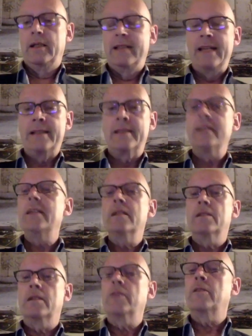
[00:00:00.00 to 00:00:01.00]
That
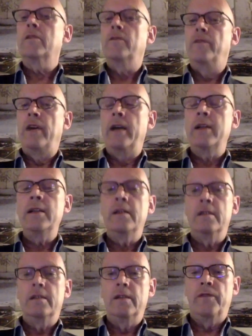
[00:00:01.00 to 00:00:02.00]
is a very
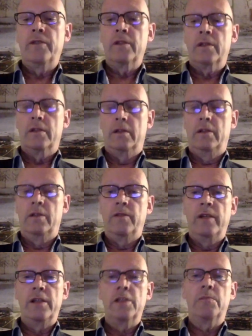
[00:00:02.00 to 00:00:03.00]
different and
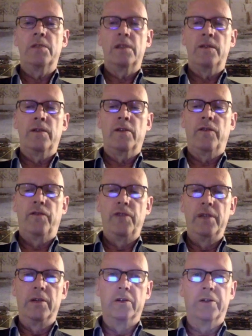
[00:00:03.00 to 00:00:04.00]
very specific
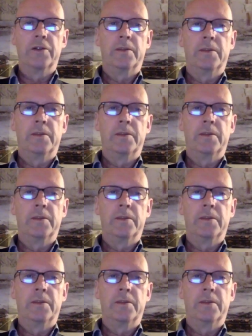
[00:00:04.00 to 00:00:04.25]
field.